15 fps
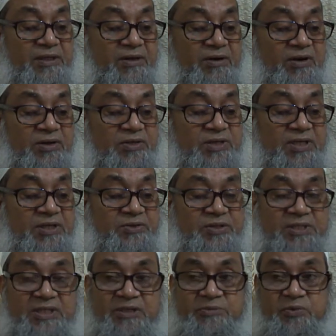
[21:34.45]
Also
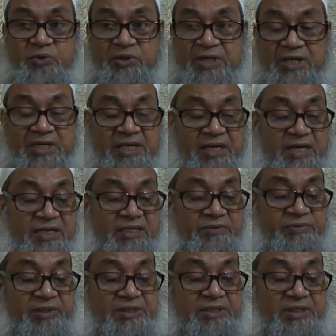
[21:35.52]
used in Borrelia
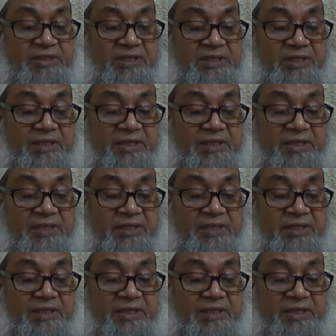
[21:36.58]
infection,